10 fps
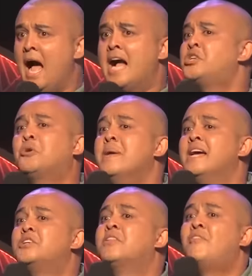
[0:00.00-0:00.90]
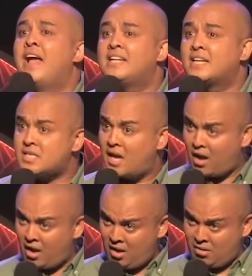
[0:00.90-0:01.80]
I took Mia to the vet. and said,
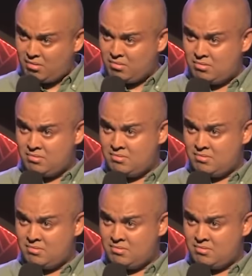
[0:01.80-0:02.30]
oh.